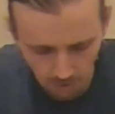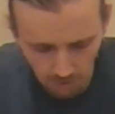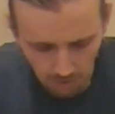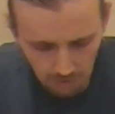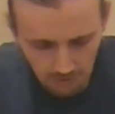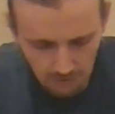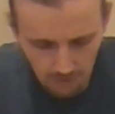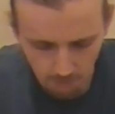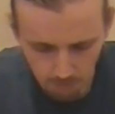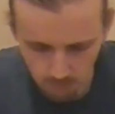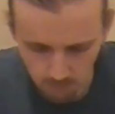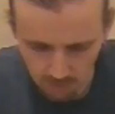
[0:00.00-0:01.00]
I
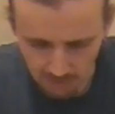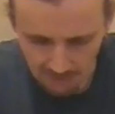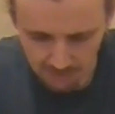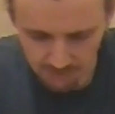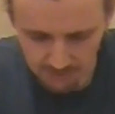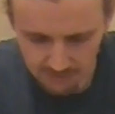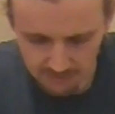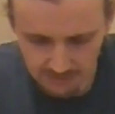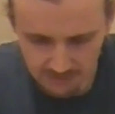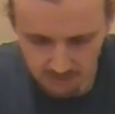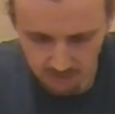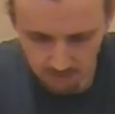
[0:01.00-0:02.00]
think
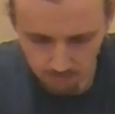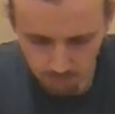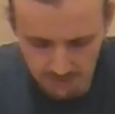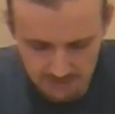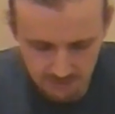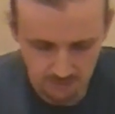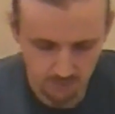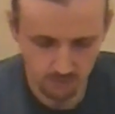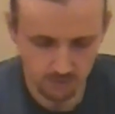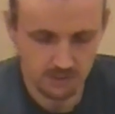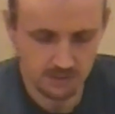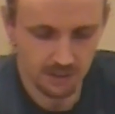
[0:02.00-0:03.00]
these
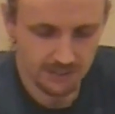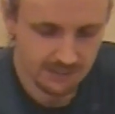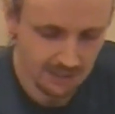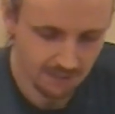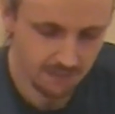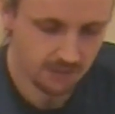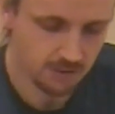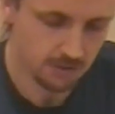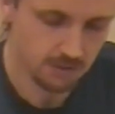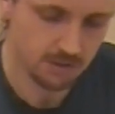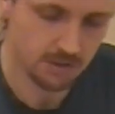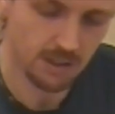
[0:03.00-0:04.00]
are like
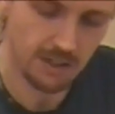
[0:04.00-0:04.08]
characters